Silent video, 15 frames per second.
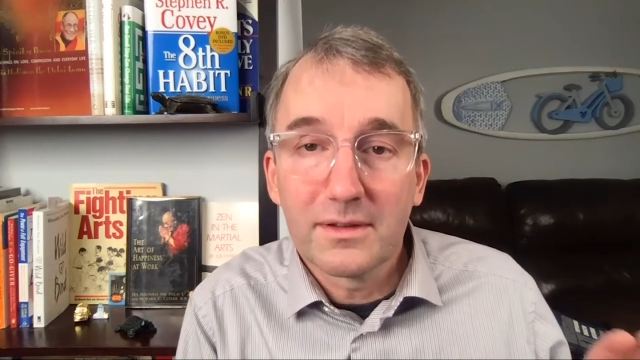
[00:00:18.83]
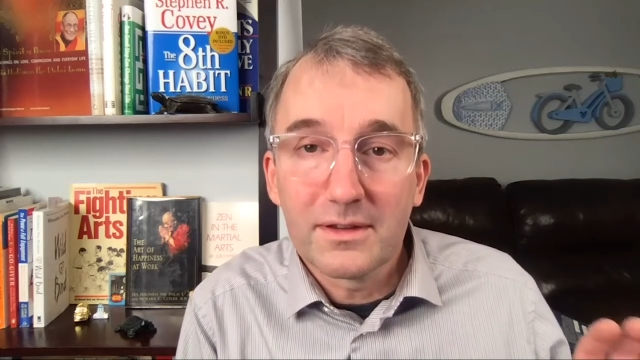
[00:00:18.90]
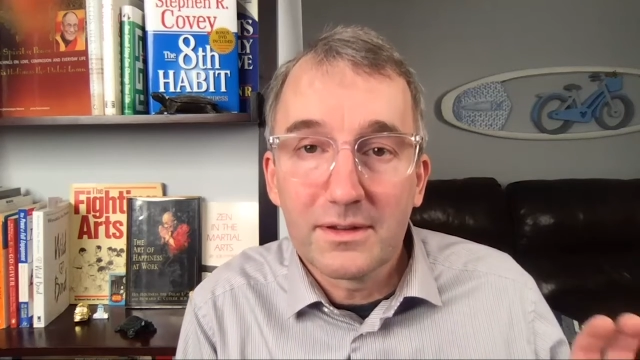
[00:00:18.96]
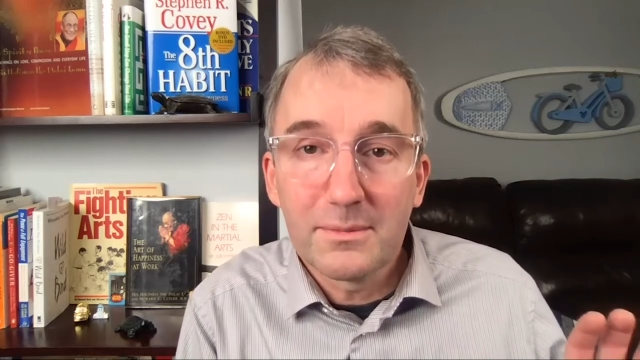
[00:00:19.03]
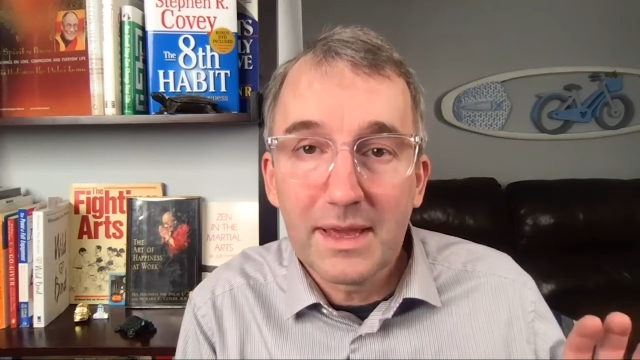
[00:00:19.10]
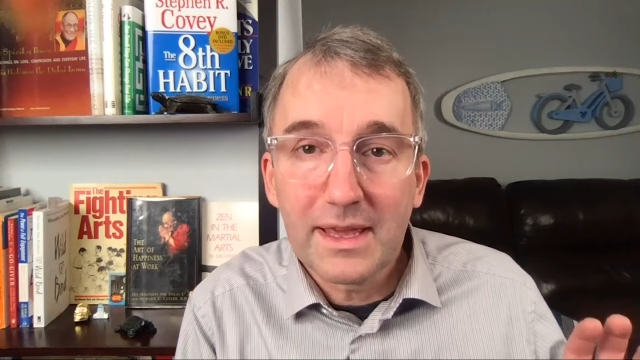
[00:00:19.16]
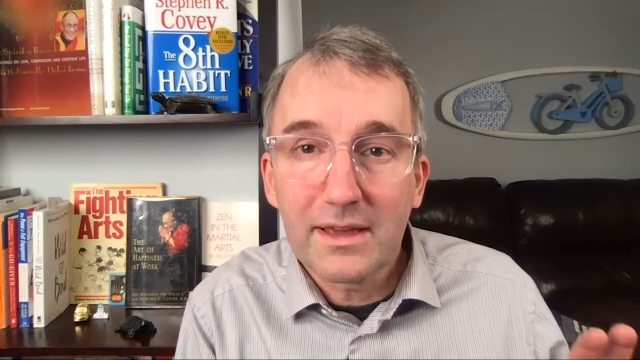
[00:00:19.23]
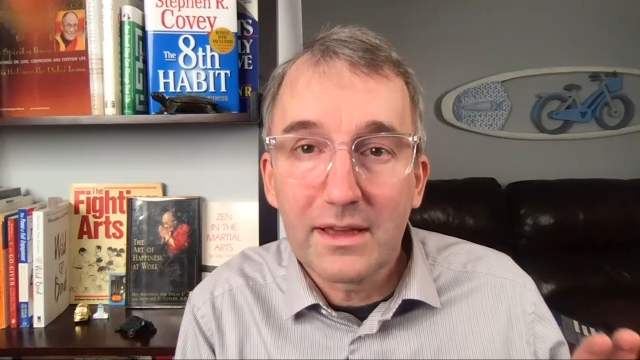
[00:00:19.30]
to
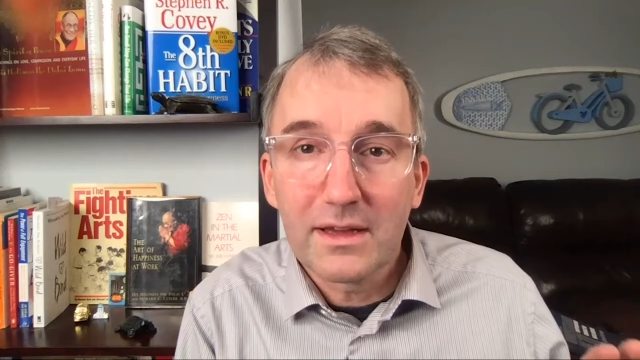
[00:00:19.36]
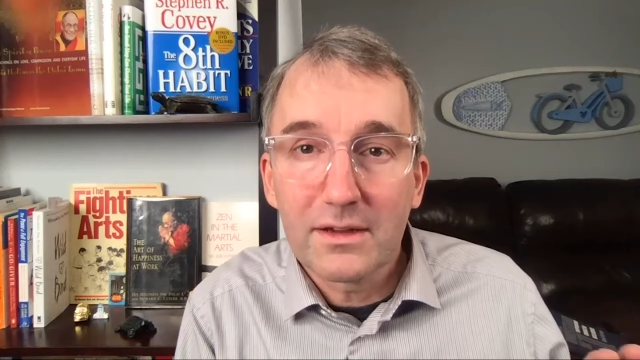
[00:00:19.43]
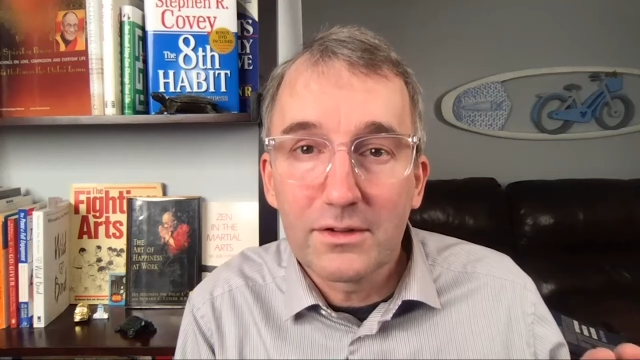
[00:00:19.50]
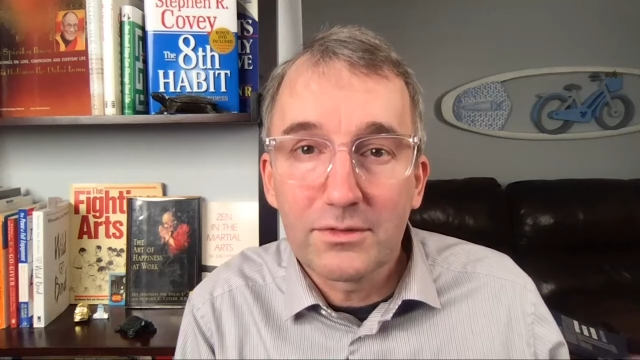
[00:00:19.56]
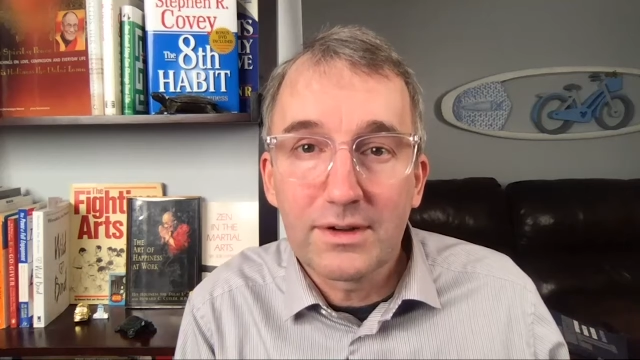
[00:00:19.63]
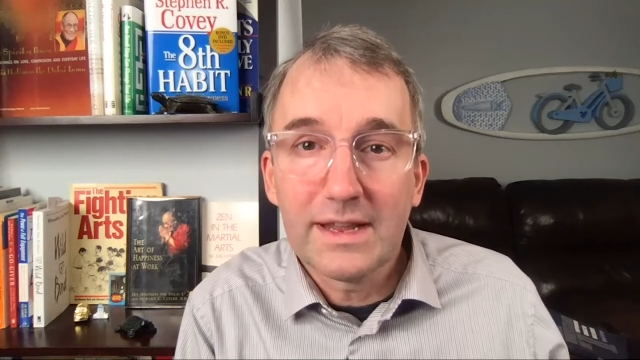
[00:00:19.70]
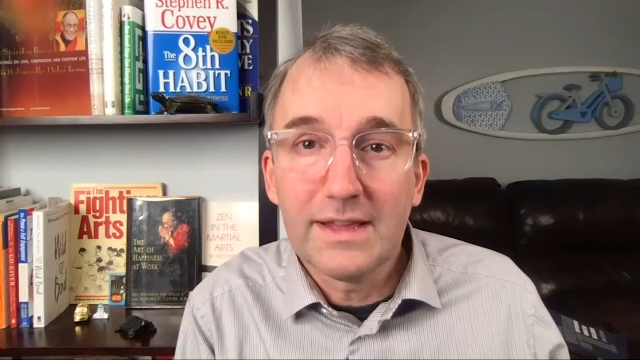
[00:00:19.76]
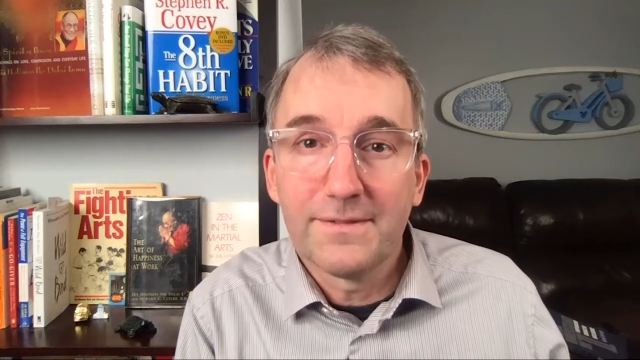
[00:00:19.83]
make a
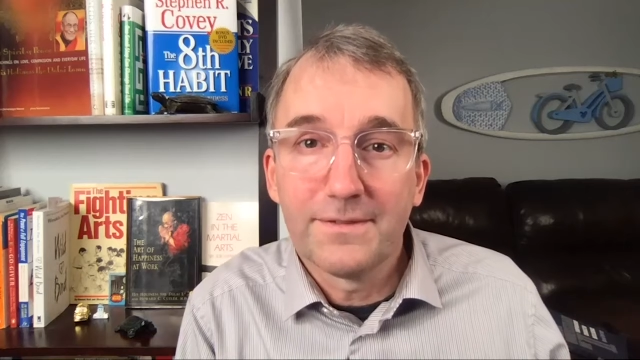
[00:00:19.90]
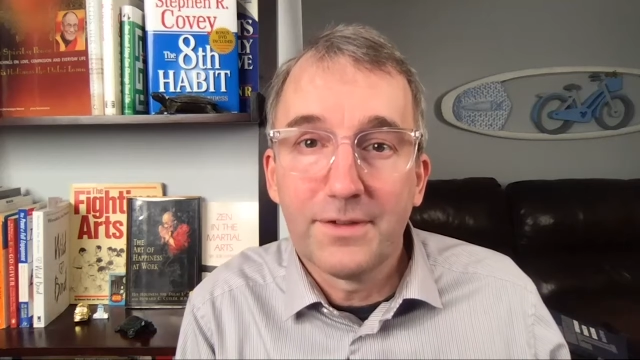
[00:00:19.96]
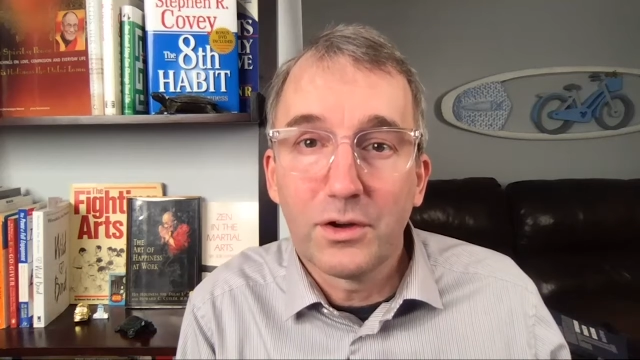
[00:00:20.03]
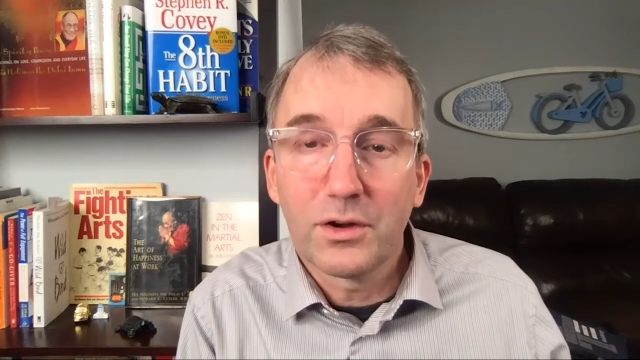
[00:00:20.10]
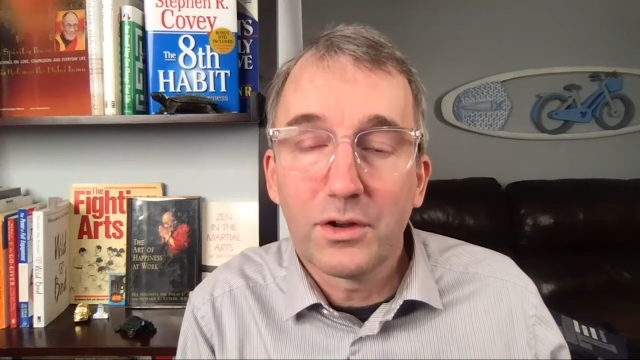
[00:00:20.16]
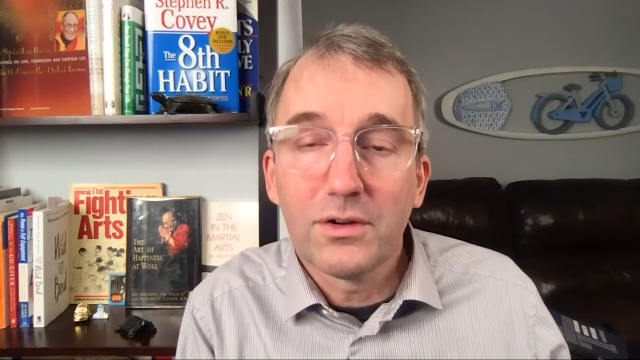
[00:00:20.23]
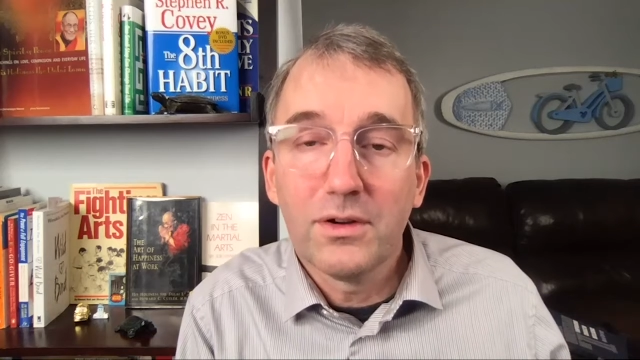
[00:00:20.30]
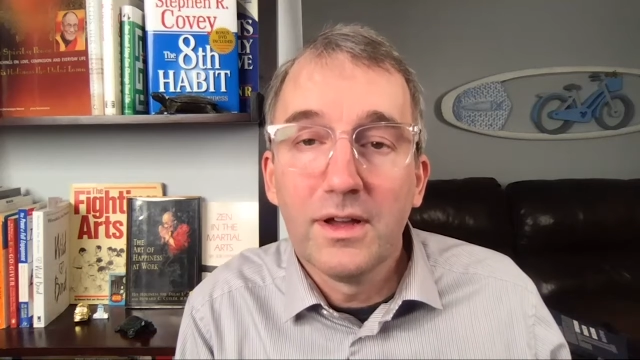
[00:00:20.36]
great
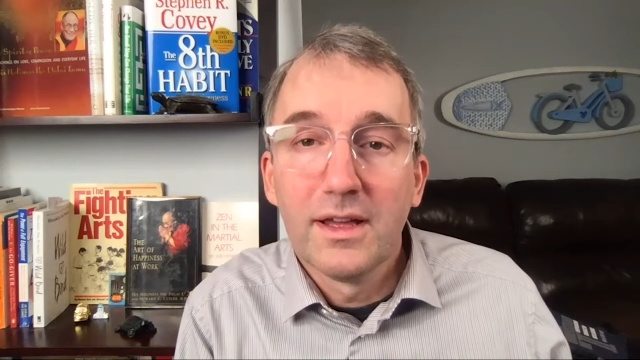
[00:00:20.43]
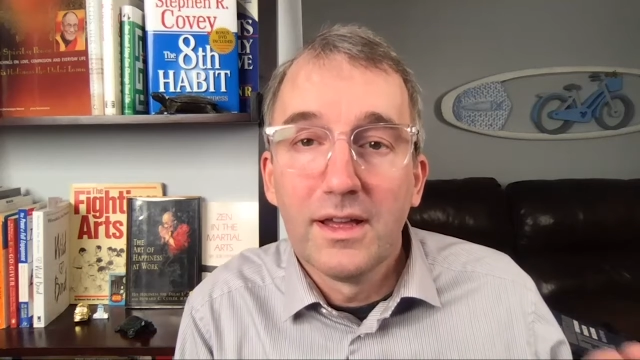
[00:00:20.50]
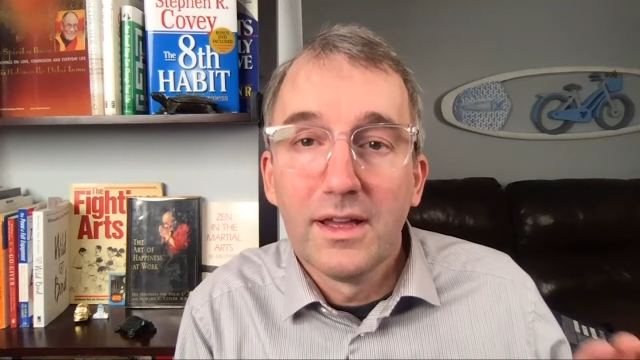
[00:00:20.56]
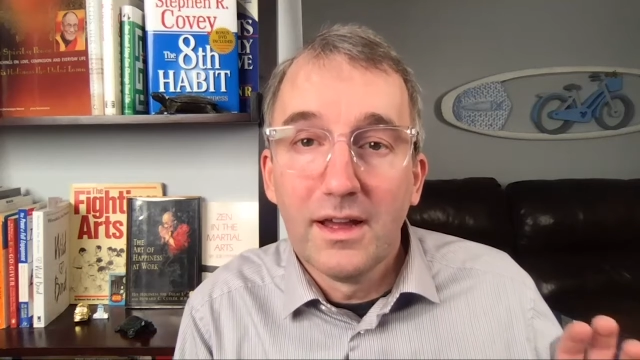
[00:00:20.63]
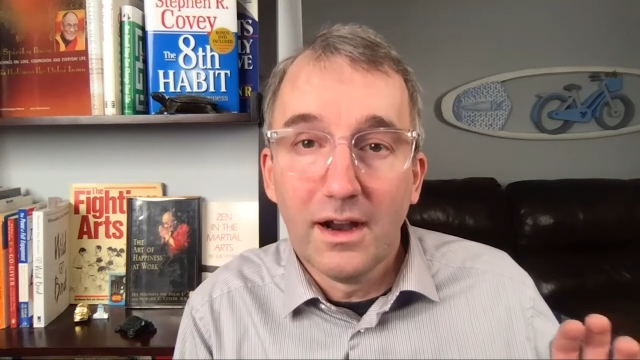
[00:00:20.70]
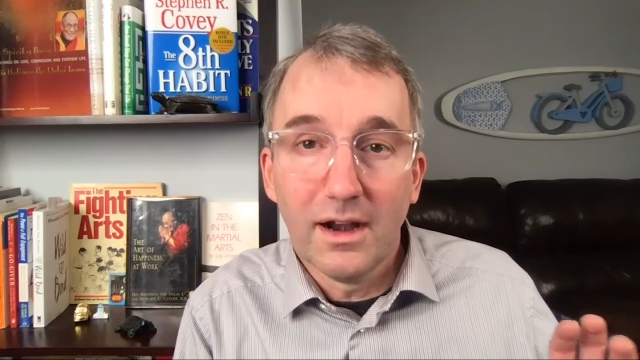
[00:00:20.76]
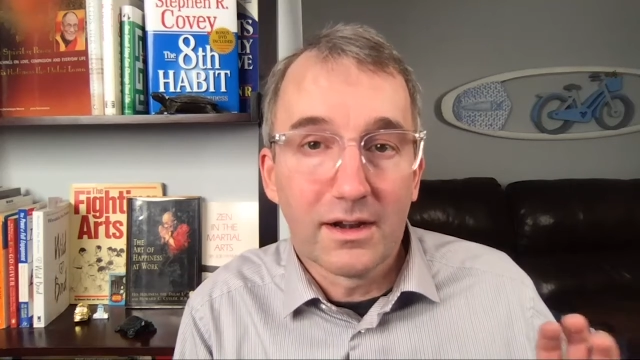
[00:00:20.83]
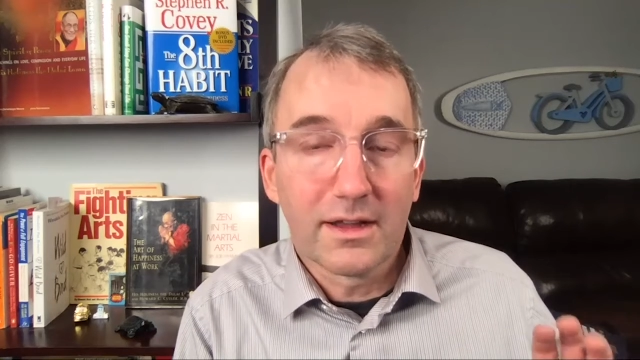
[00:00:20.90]
photo
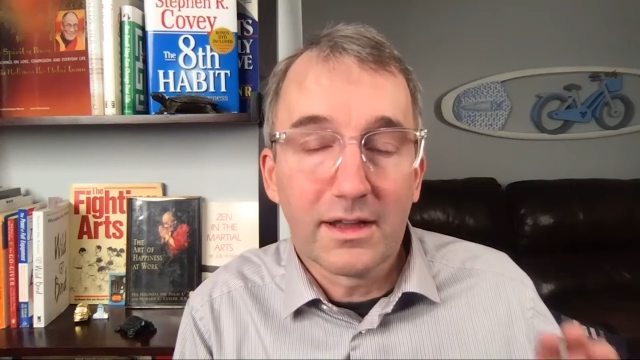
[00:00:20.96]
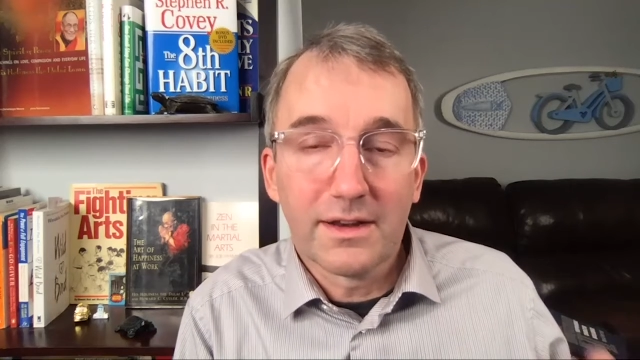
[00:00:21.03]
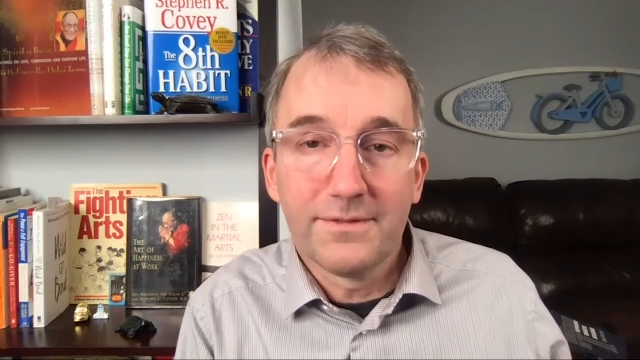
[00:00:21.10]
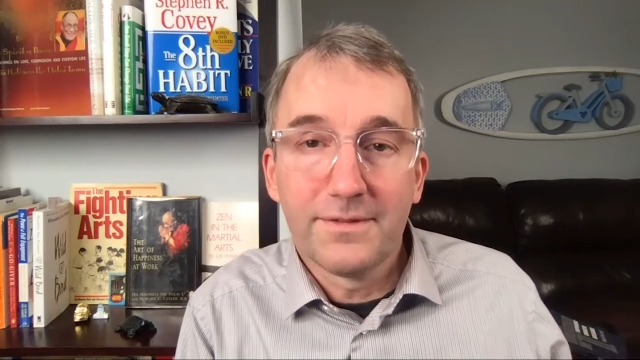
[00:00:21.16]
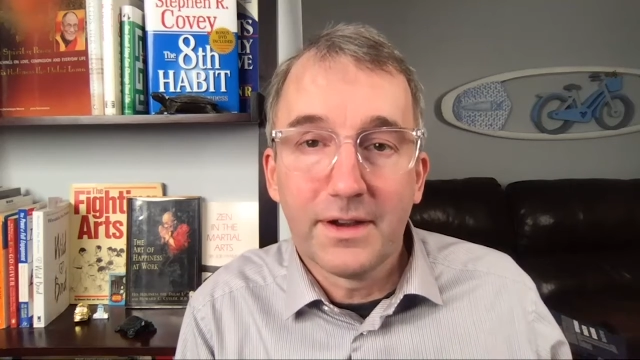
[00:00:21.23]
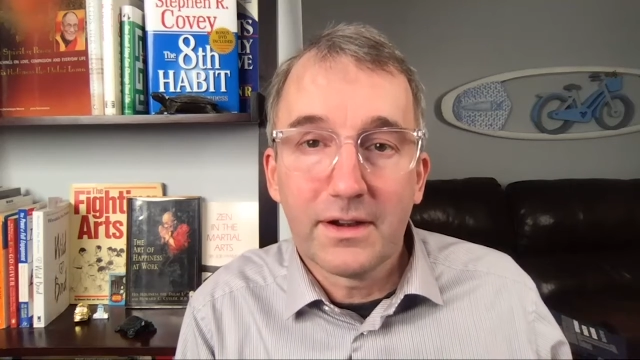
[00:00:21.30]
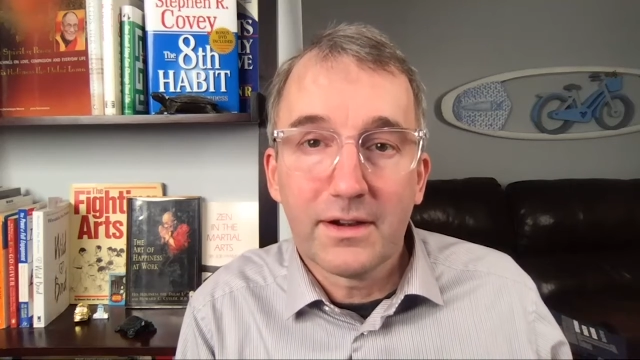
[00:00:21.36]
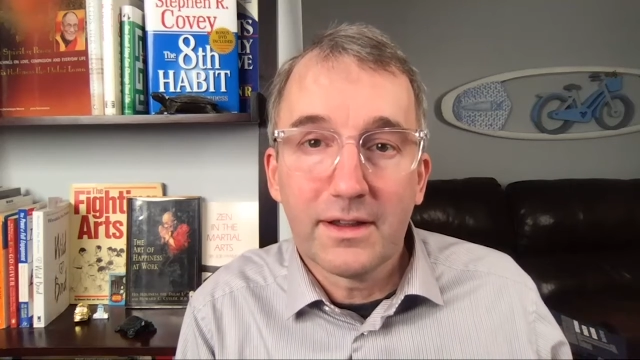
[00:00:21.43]
are going to
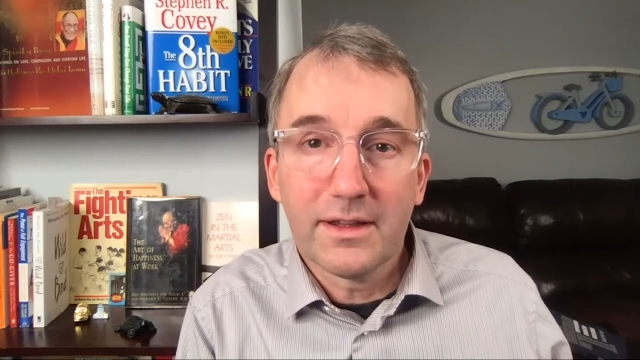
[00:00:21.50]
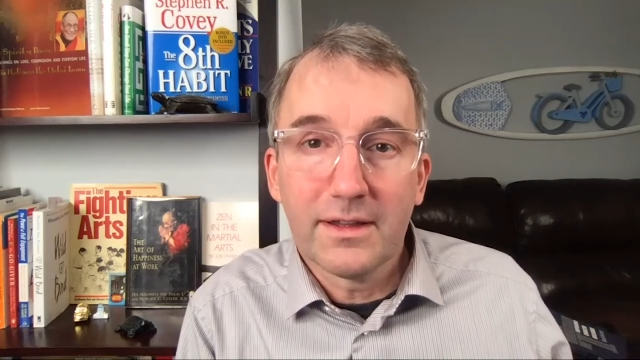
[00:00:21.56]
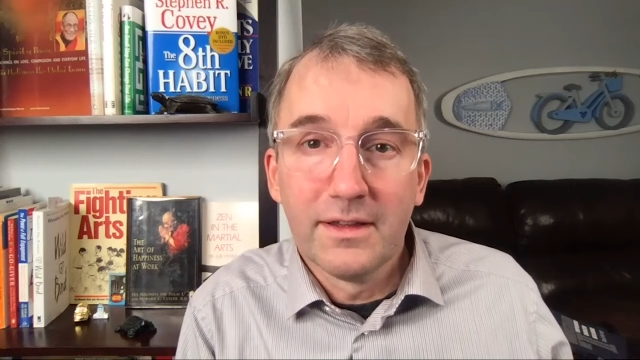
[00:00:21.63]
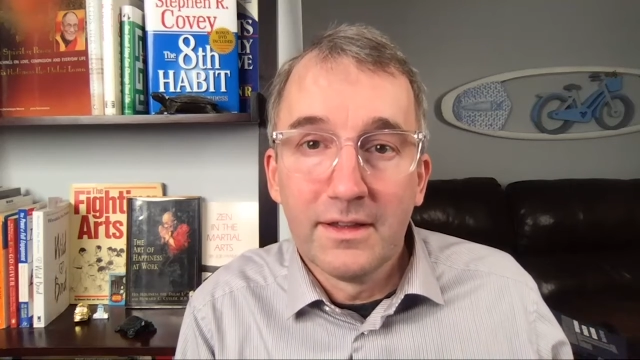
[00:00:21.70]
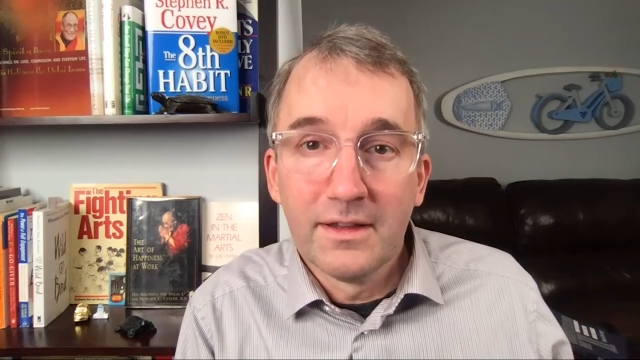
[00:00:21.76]
vary